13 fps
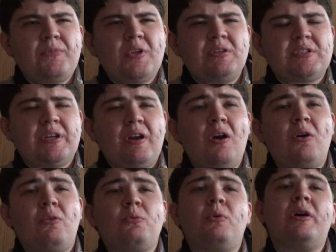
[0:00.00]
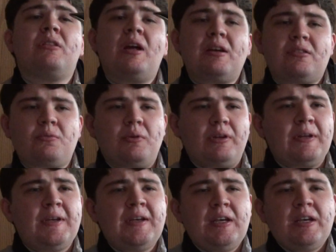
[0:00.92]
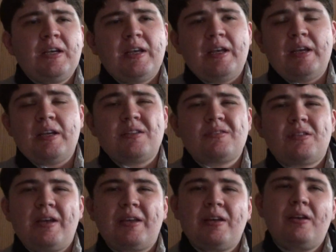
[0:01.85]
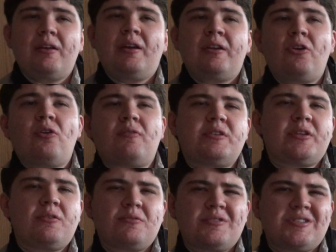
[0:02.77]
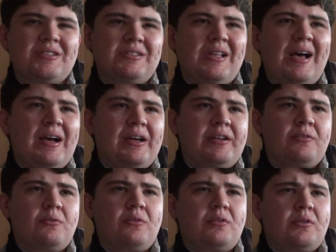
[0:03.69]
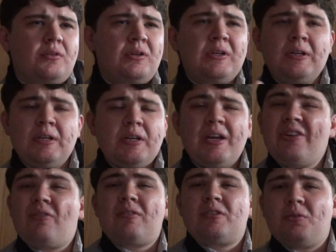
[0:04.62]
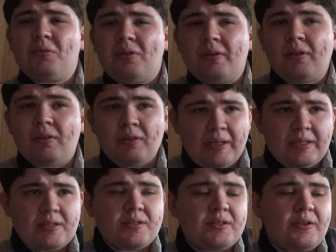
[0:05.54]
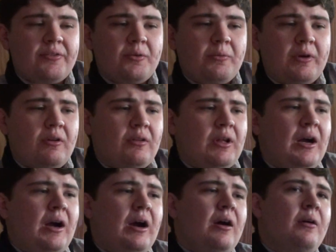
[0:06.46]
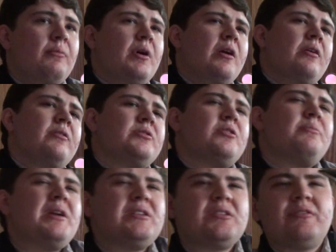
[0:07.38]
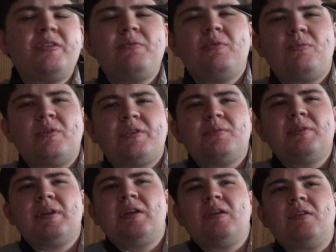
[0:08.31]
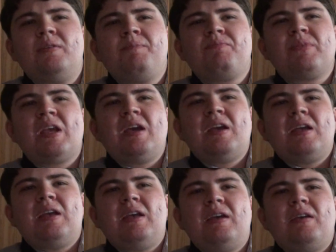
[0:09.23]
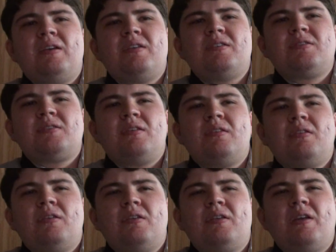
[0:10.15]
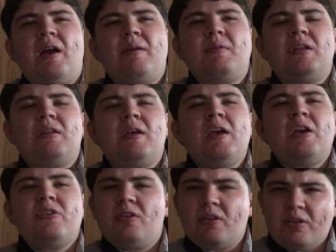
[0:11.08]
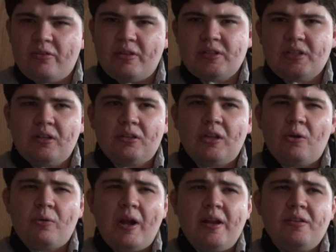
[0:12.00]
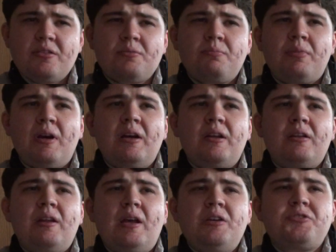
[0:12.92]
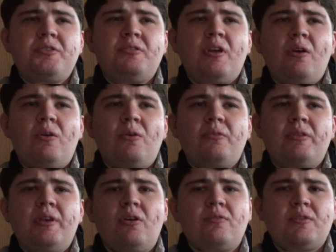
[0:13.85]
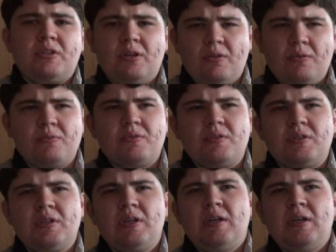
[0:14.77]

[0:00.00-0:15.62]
let's see. Oh, one last one is like an overtone slide, or an overtone gliss, if you will. So basically what we're doing here is, I mean, you can do this in a low range, but as you know, the overtones